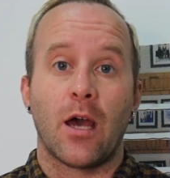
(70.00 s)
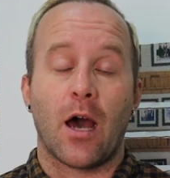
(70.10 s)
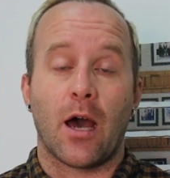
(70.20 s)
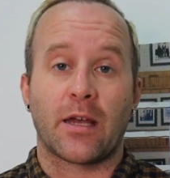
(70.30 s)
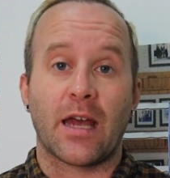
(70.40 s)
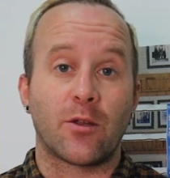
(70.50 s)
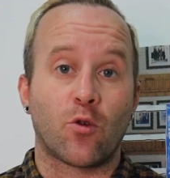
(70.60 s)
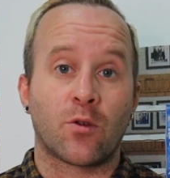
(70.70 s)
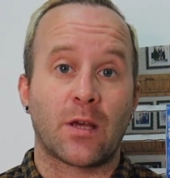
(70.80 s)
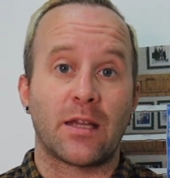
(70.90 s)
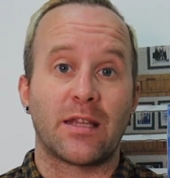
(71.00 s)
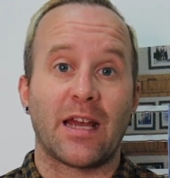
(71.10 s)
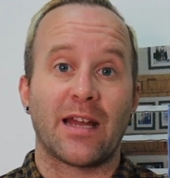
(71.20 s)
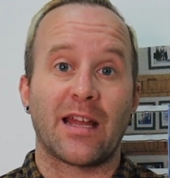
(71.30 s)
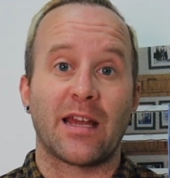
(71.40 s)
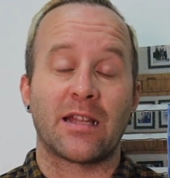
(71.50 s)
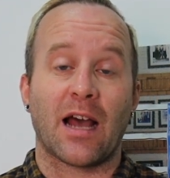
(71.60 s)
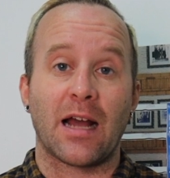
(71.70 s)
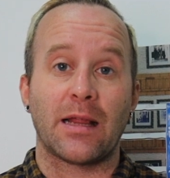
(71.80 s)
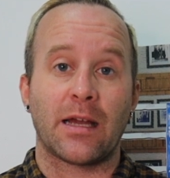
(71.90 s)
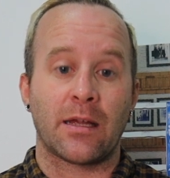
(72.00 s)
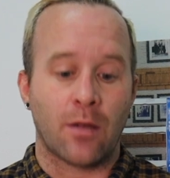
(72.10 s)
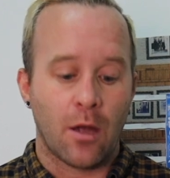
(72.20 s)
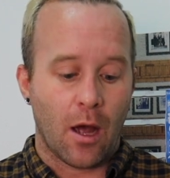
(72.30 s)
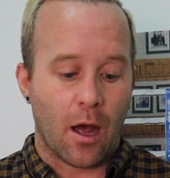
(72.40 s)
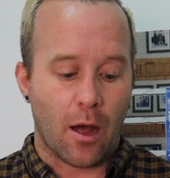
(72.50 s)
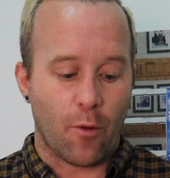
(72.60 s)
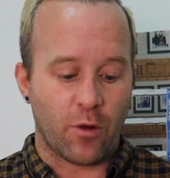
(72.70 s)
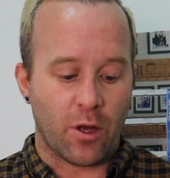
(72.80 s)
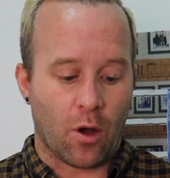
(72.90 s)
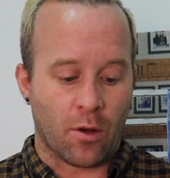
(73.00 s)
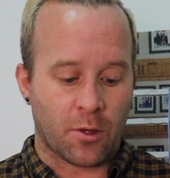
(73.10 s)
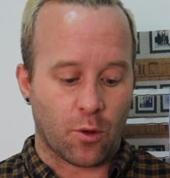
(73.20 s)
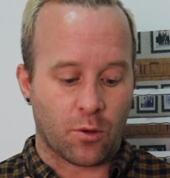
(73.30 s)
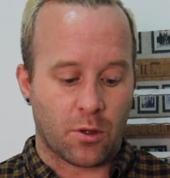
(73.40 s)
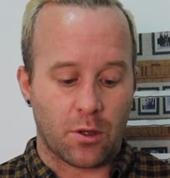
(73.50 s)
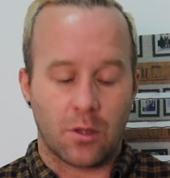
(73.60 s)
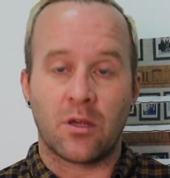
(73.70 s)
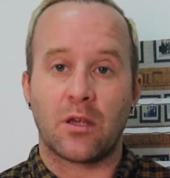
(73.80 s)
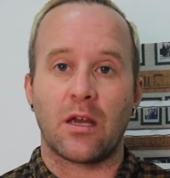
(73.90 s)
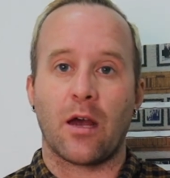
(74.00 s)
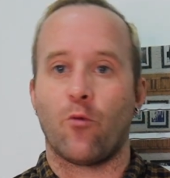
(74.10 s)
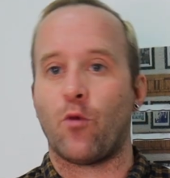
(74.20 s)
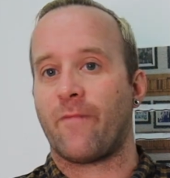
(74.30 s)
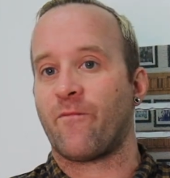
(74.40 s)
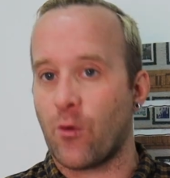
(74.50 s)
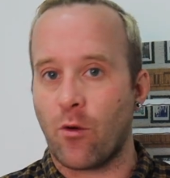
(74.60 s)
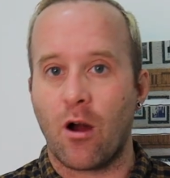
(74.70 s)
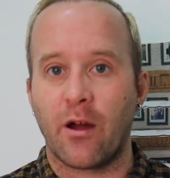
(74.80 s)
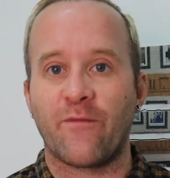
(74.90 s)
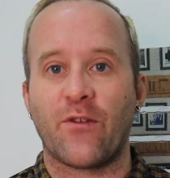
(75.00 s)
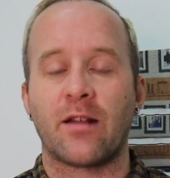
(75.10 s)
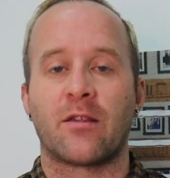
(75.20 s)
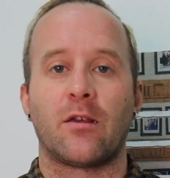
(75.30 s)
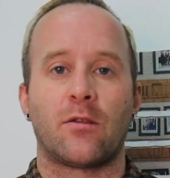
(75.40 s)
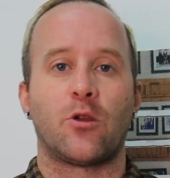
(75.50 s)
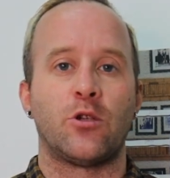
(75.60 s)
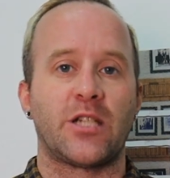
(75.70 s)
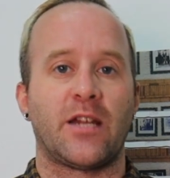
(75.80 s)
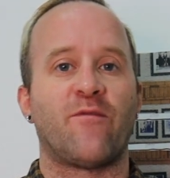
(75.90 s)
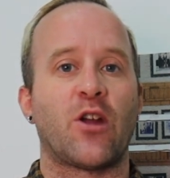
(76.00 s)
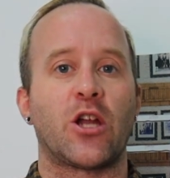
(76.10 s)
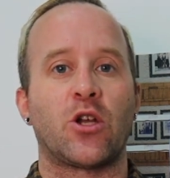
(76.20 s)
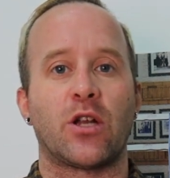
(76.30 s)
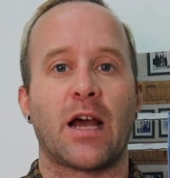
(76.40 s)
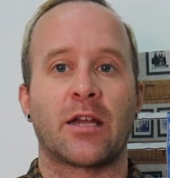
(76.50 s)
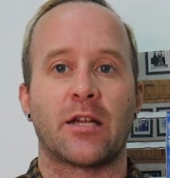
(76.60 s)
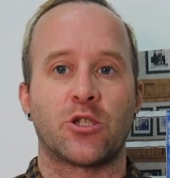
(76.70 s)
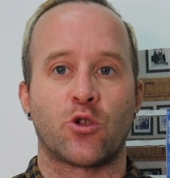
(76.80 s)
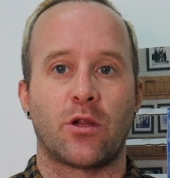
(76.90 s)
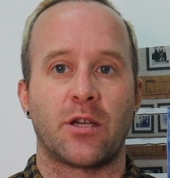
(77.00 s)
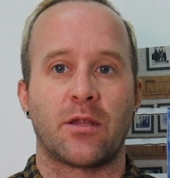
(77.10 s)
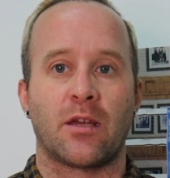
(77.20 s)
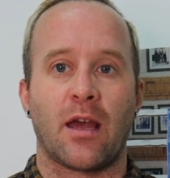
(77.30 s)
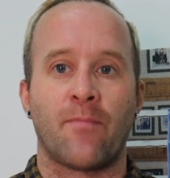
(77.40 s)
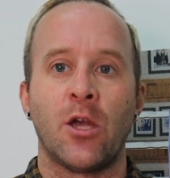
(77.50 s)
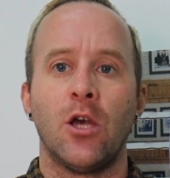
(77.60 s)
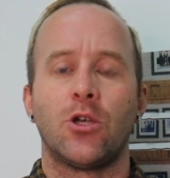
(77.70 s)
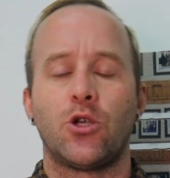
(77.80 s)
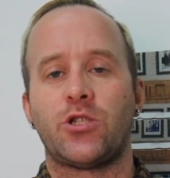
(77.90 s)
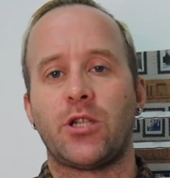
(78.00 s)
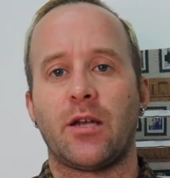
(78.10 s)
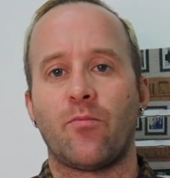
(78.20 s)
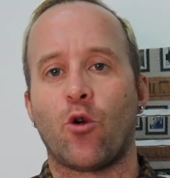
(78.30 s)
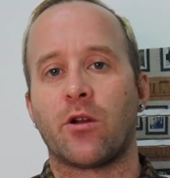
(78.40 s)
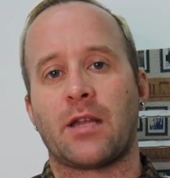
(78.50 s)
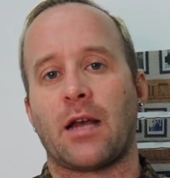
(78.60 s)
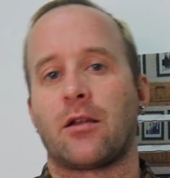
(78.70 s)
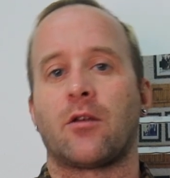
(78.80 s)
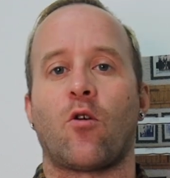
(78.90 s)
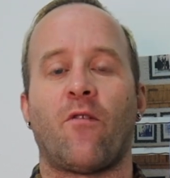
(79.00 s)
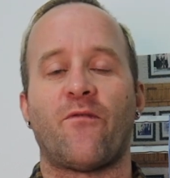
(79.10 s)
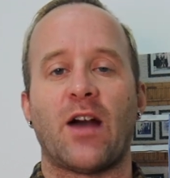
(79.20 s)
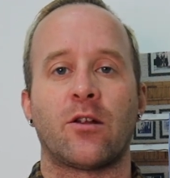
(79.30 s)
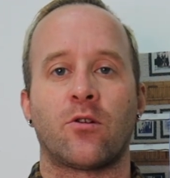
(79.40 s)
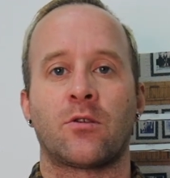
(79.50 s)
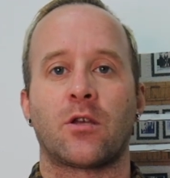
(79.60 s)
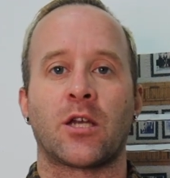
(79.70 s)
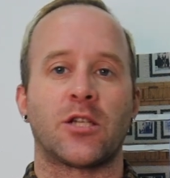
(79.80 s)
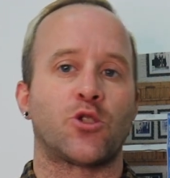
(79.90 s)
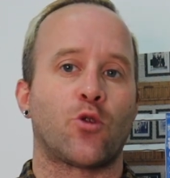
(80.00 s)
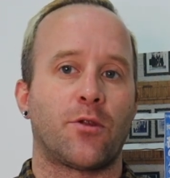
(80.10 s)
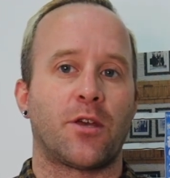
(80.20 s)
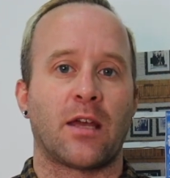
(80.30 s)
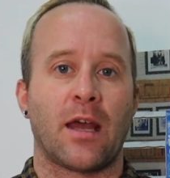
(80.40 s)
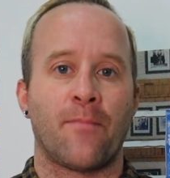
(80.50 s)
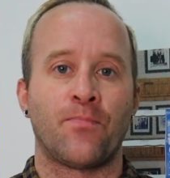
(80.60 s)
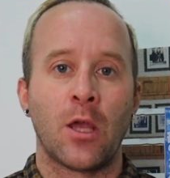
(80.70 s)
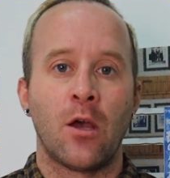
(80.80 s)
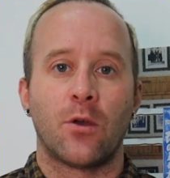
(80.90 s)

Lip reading: Norsing DNA Thailand. We also see it when Ferrari fights. He's usually very good at controlling the game. Usually more technical fighters control the game.